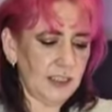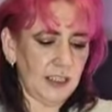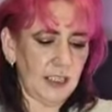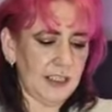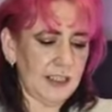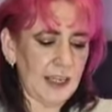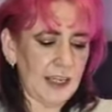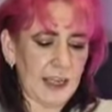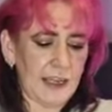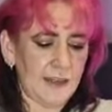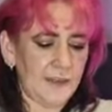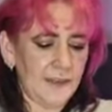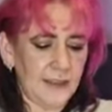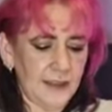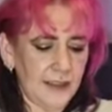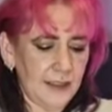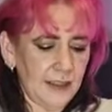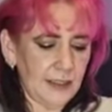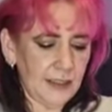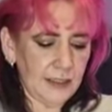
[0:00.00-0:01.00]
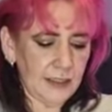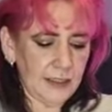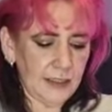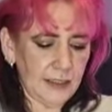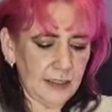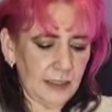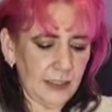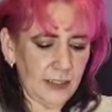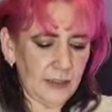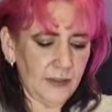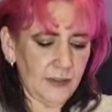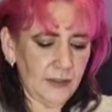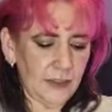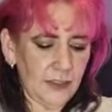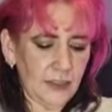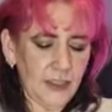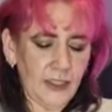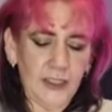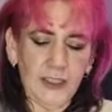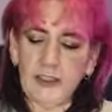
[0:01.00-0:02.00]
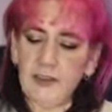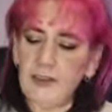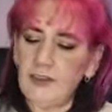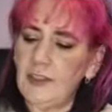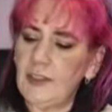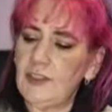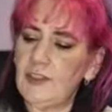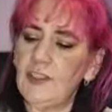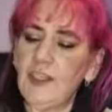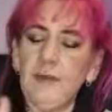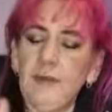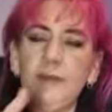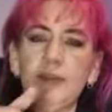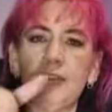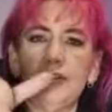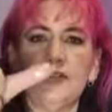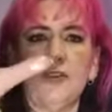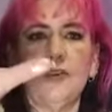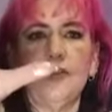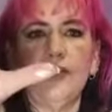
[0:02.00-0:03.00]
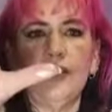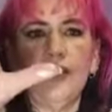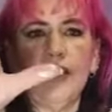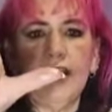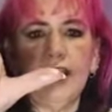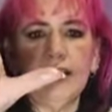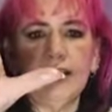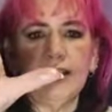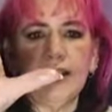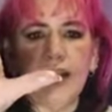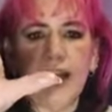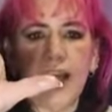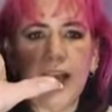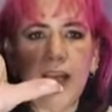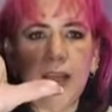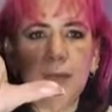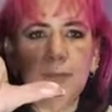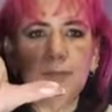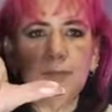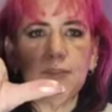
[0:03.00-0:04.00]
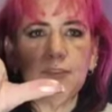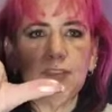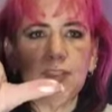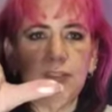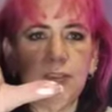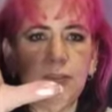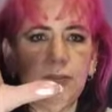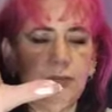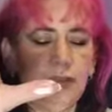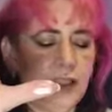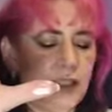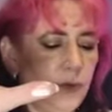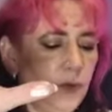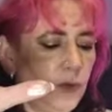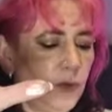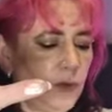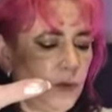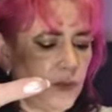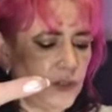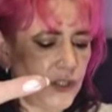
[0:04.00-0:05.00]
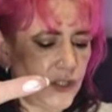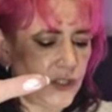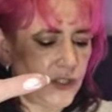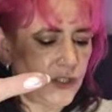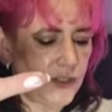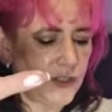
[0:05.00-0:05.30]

Again, you know, the shimmers on these are absolutely gorgeous.